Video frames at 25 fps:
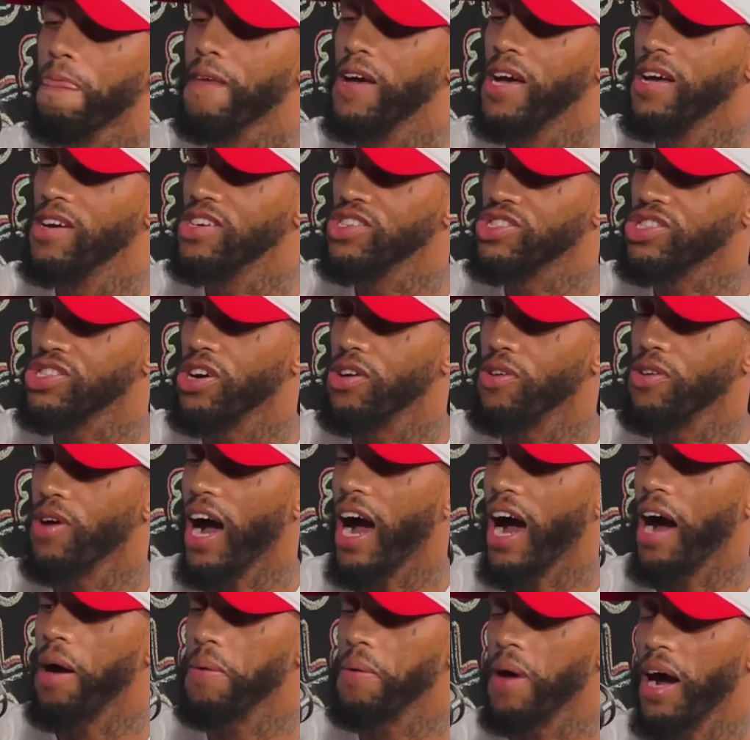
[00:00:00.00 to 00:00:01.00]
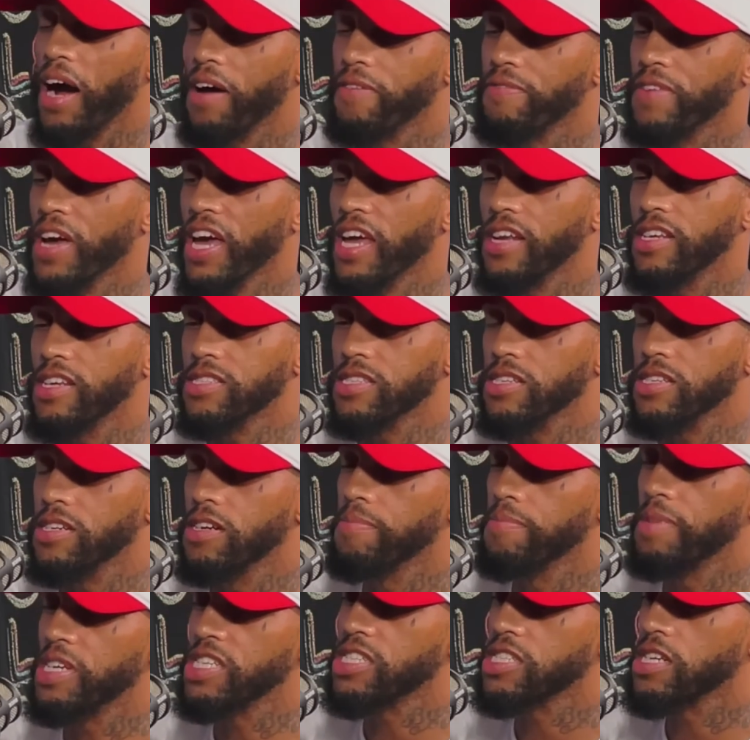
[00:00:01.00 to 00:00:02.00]
So I ran into him at
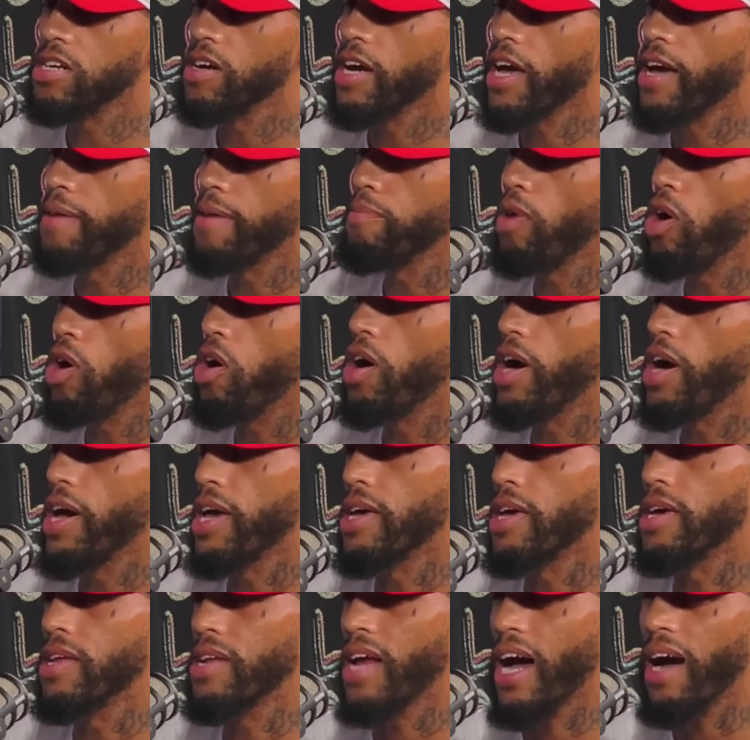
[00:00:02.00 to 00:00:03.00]
Cheltenham Mall, and I